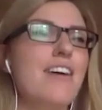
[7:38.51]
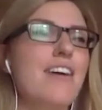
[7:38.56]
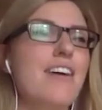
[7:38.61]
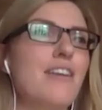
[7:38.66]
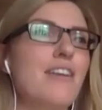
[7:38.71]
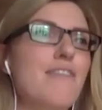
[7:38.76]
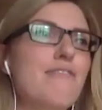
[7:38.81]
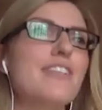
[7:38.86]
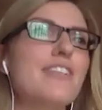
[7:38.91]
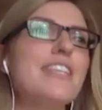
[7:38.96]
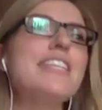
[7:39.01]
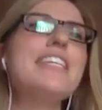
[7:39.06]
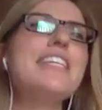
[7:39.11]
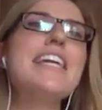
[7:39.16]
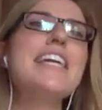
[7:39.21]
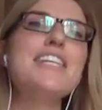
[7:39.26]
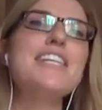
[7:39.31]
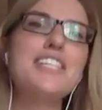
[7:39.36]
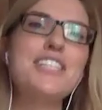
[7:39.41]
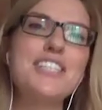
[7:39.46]
kind of
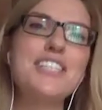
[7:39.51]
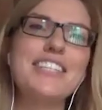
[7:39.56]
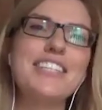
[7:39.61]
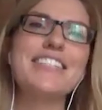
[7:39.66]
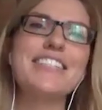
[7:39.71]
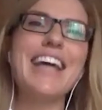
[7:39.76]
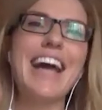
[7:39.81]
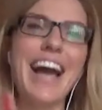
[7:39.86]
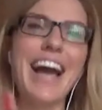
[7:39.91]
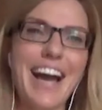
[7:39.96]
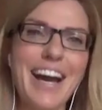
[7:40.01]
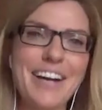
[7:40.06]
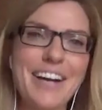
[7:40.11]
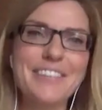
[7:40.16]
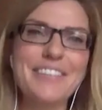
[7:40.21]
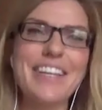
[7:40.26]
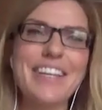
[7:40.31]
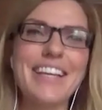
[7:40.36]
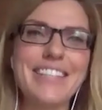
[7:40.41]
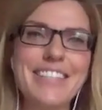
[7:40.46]
niched
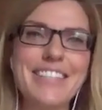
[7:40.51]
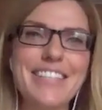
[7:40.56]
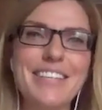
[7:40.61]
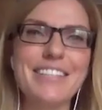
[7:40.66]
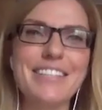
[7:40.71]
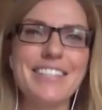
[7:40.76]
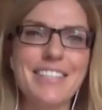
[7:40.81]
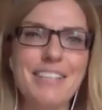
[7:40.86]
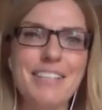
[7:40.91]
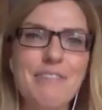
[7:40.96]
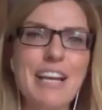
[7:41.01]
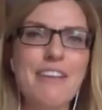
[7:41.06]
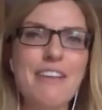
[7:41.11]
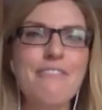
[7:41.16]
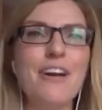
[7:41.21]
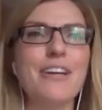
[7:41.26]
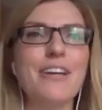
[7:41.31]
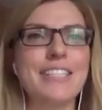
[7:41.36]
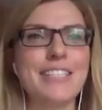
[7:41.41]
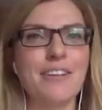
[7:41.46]
down into to really
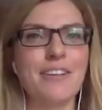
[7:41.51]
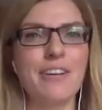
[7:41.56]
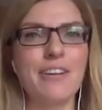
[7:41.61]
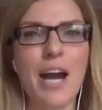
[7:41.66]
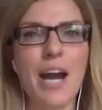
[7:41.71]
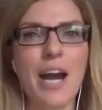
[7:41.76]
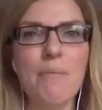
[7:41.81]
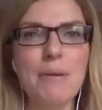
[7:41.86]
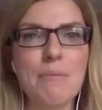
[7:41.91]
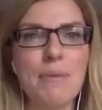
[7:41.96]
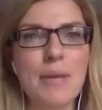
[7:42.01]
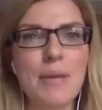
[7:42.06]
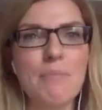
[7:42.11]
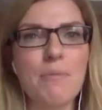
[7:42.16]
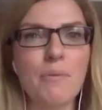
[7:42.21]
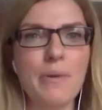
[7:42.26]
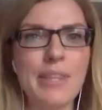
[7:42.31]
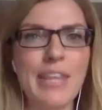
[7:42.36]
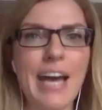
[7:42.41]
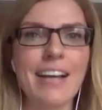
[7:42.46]
focusing on helping
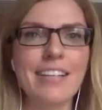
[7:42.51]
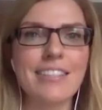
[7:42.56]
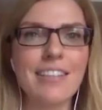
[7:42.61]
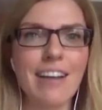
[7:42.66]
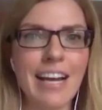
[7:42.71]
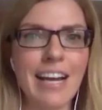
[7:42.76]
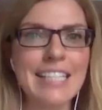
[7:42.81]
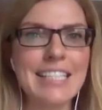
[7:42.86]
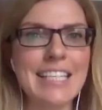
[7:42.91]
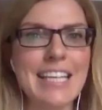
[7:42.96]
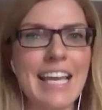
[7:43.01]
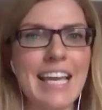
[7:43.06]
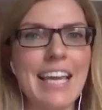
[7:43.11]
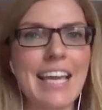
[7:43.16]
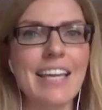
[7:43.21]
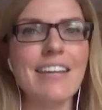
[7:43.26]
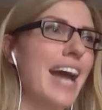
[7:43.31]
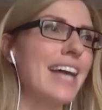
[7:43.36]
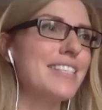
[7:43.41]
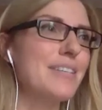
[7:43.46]
people with
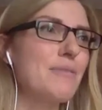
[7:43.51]
anxiety.